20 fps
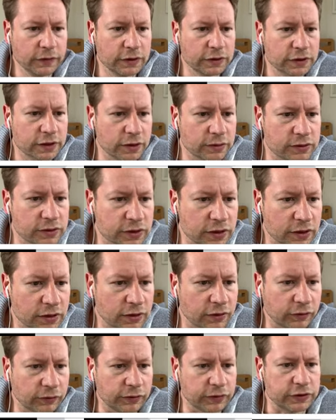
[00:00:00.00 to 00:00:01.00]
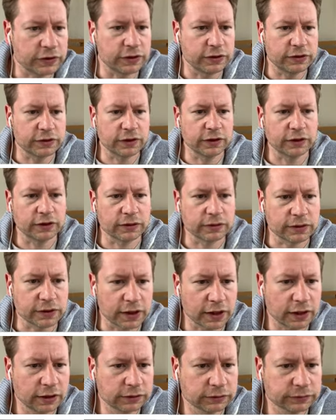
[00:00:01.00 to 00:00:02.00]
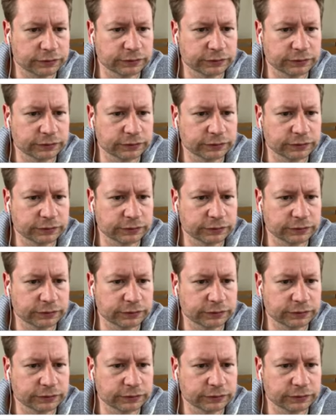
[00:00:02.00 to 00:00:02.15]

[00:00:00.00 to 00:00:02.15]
So start off with two circles again.